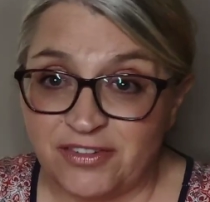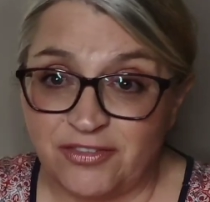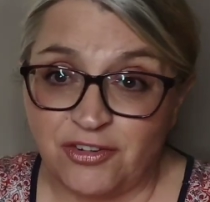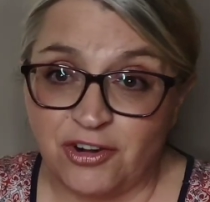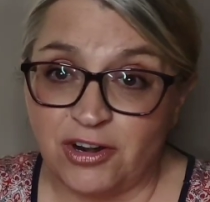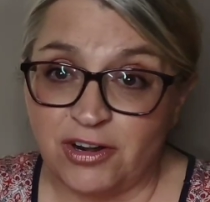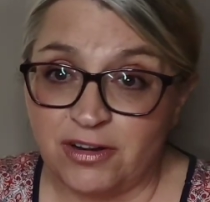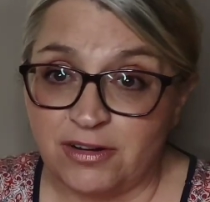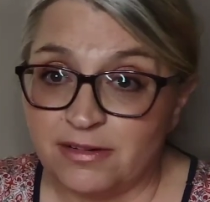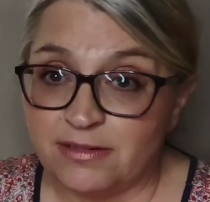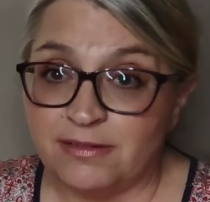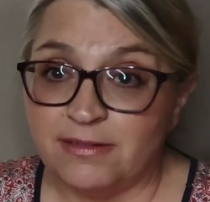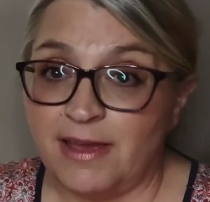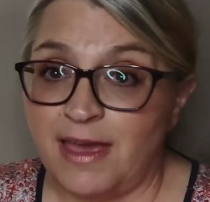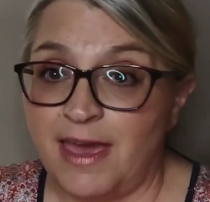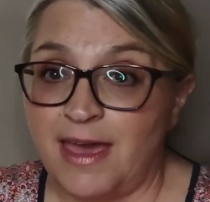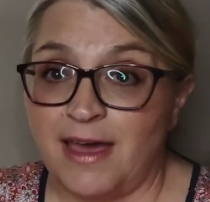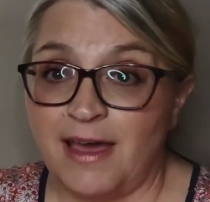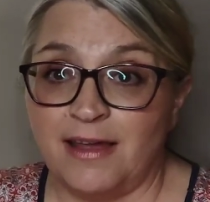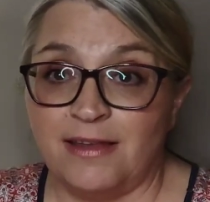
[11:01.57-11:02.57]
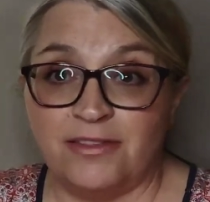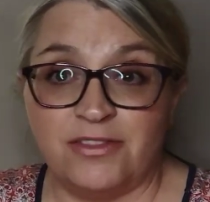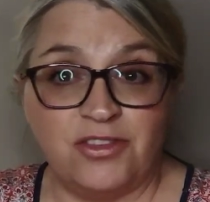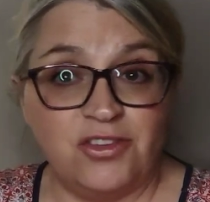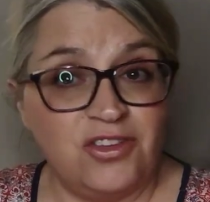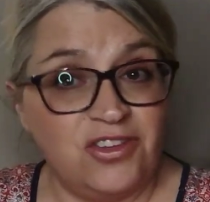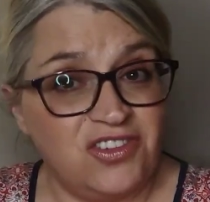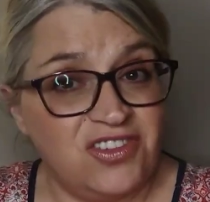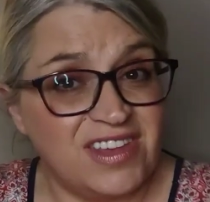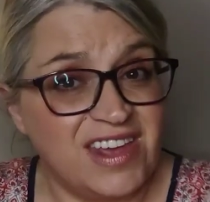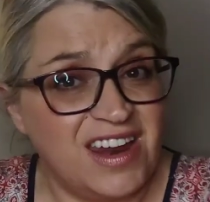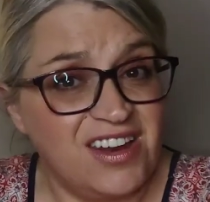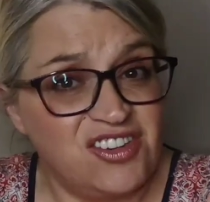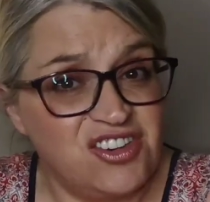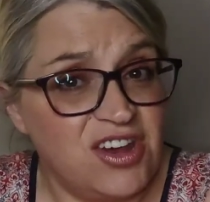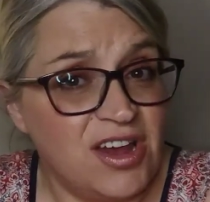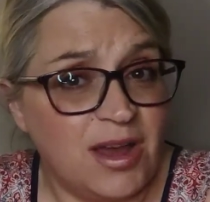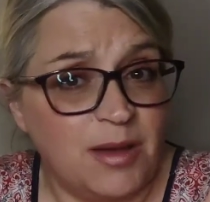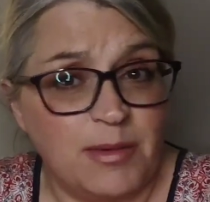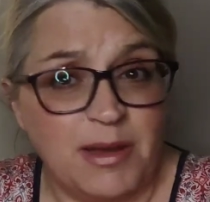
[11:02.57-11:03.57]
different, and so you just gotta
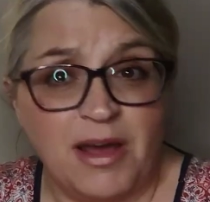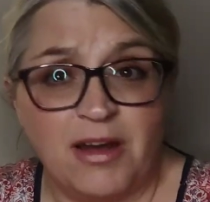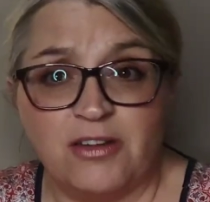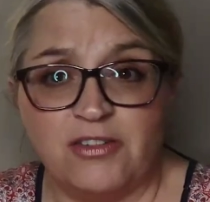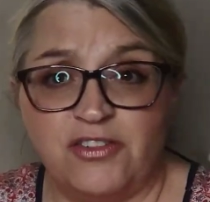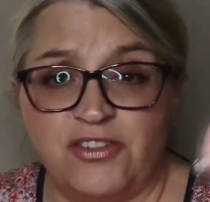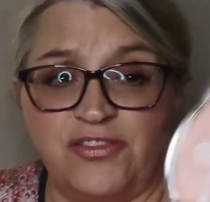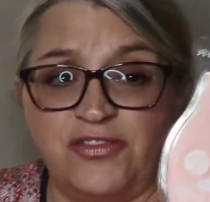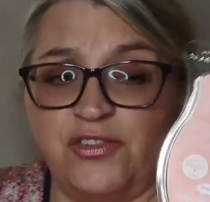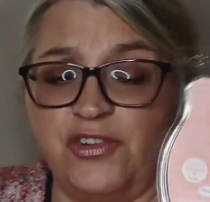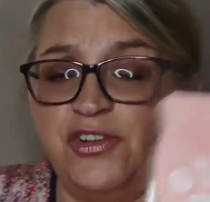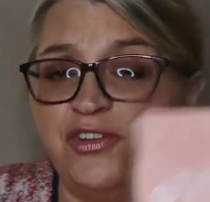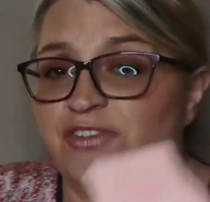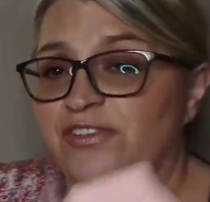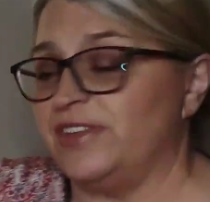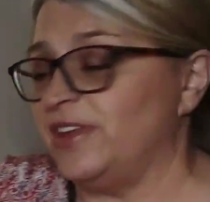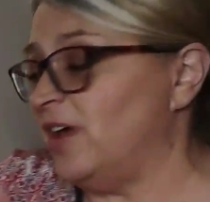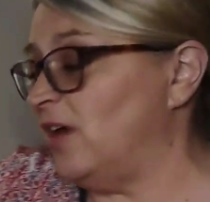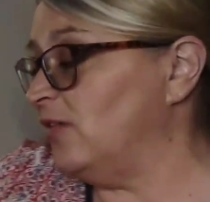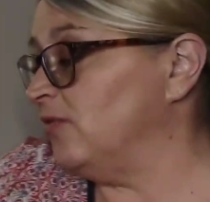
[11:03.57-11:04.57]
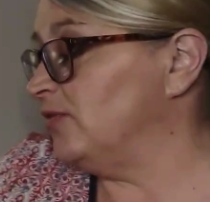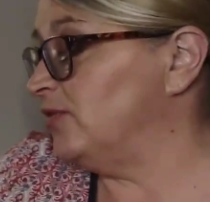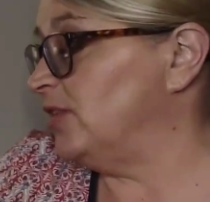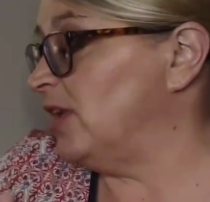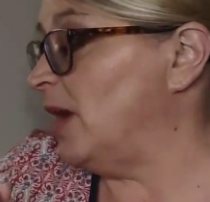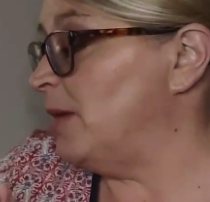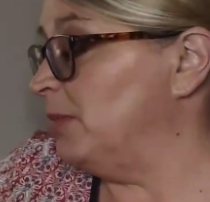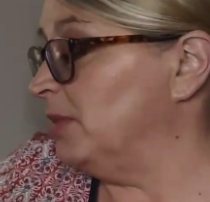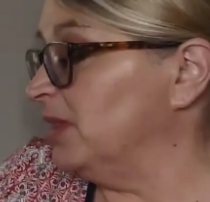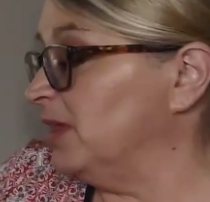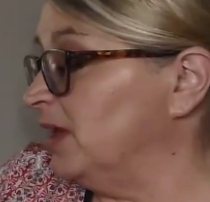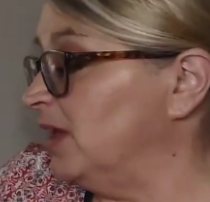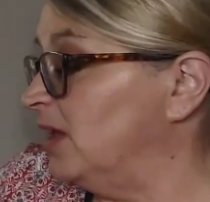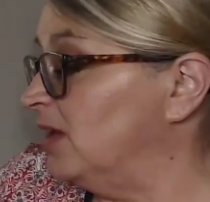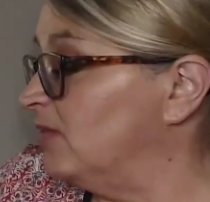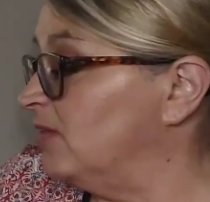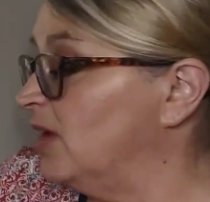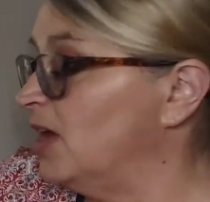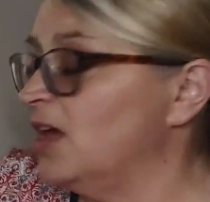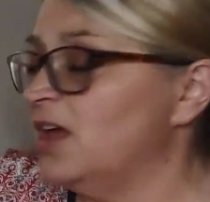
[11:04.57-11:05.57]
check them out for yourself. I
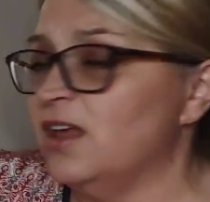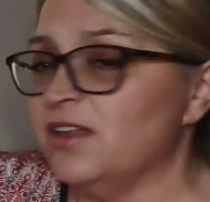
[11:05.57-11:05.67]
believe.